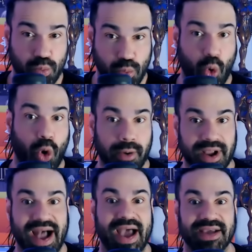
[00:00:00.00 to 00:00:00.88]
more
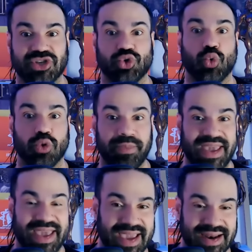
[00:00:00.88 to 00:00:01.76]
guys who will be
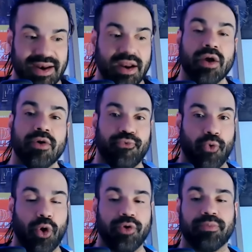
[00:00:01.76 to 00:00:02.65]
in
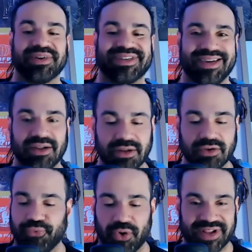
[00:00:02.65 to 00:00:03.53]
for the Brazil,
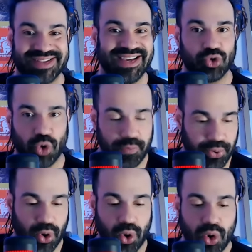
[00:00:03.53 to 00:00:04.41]
for the Detroit
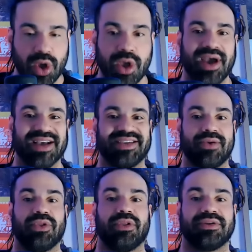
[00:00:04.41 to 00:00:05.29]
Pro, as they
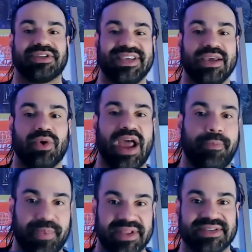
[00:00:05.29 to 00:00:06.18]
will see what
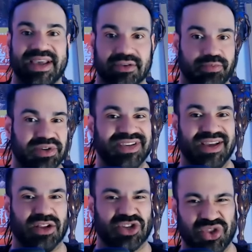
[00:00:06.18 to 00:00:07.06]
happens at the
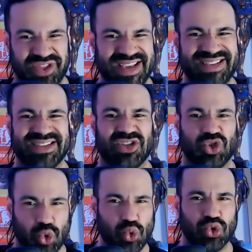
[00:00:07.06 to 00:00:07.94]
Brazil. So this
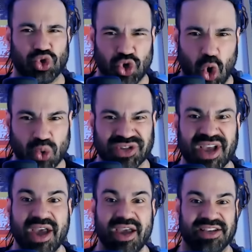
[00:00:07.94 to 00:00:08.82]
two shows
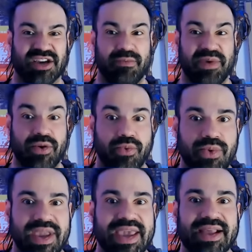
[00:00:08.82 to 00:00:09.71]
is going to be
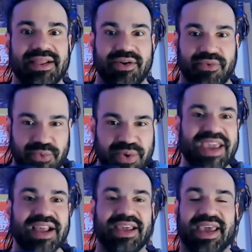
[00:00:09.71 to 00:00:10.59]
really,
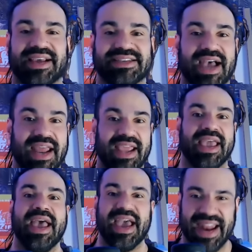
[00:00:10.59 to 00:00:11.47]
really exciting.
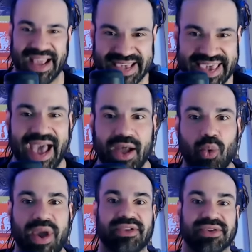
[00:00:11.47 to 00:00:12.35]
And I can't
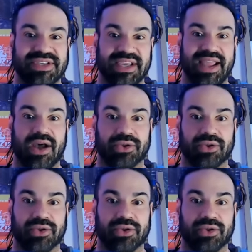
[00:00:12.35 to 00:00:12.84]
wait to see the